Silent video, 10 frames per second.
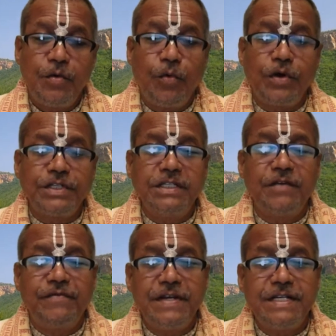washing the
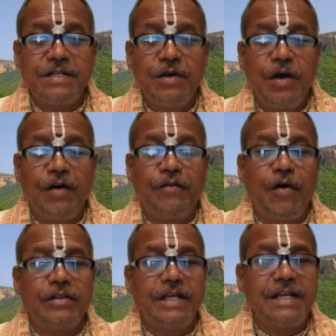feet of
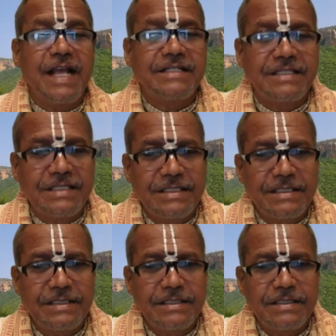all the
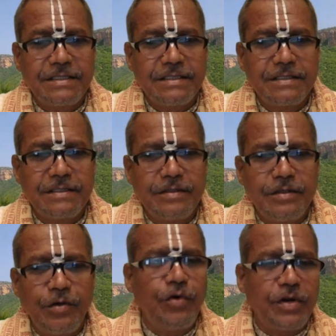guests.
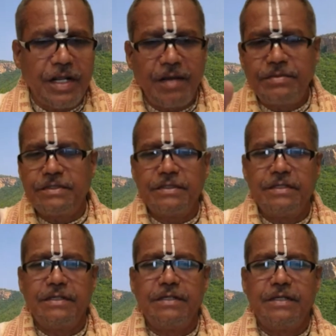Whoever comes,
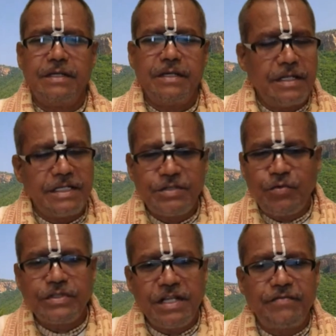he just
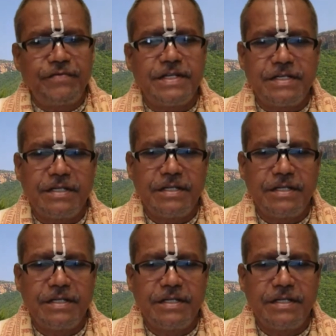wash their feet.